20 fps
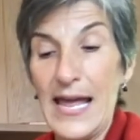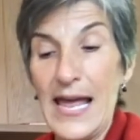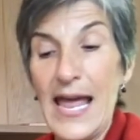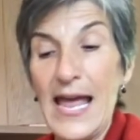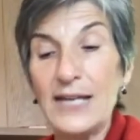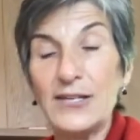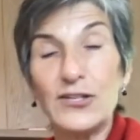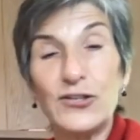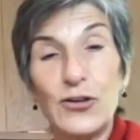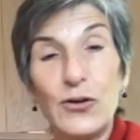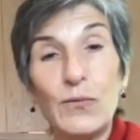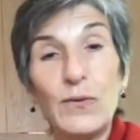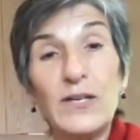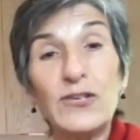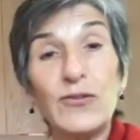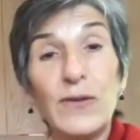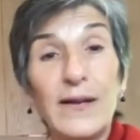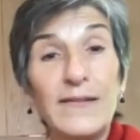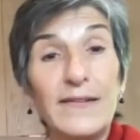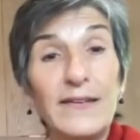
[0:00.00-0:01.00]
And so we
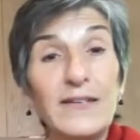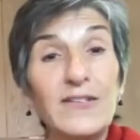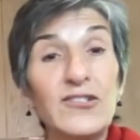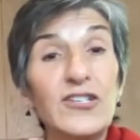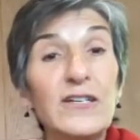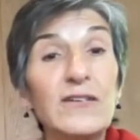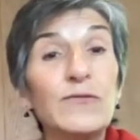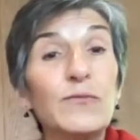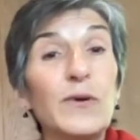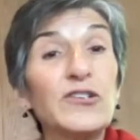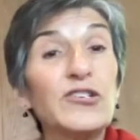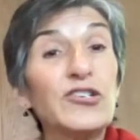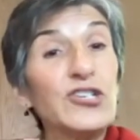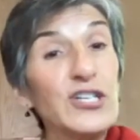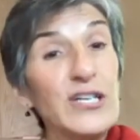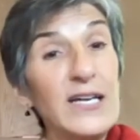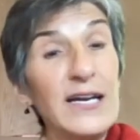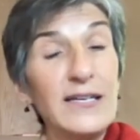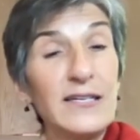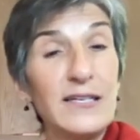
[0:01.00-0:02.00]
transitioned what
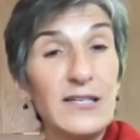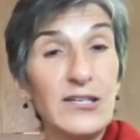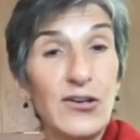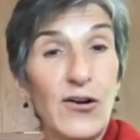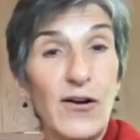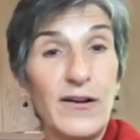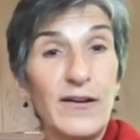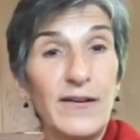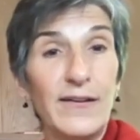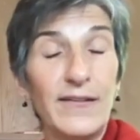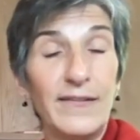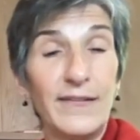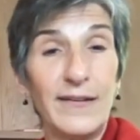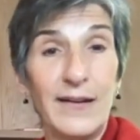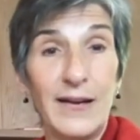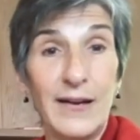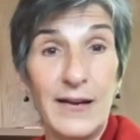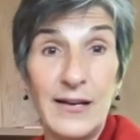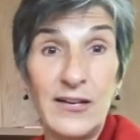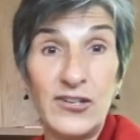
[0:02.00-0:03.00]
she had started as an
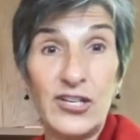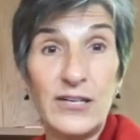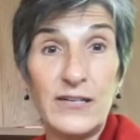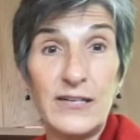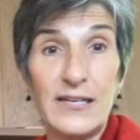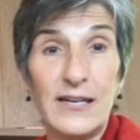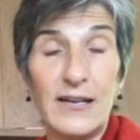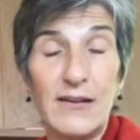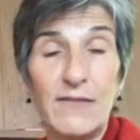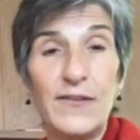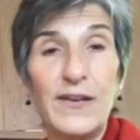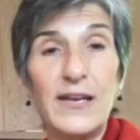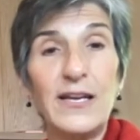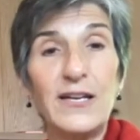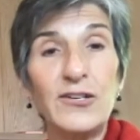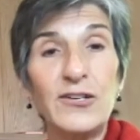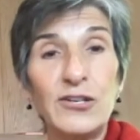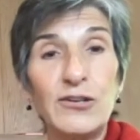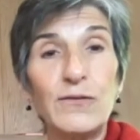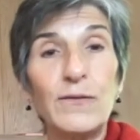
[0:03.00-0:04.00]
initiative
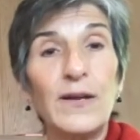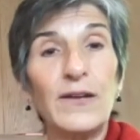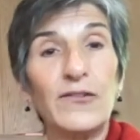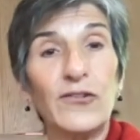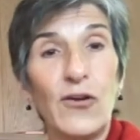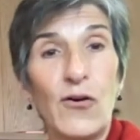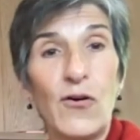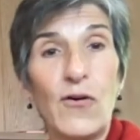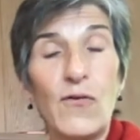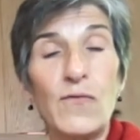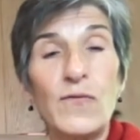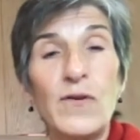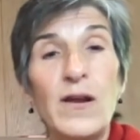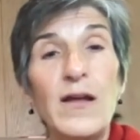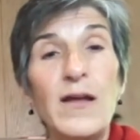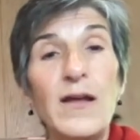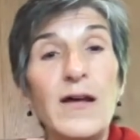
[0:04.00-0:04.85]
into its own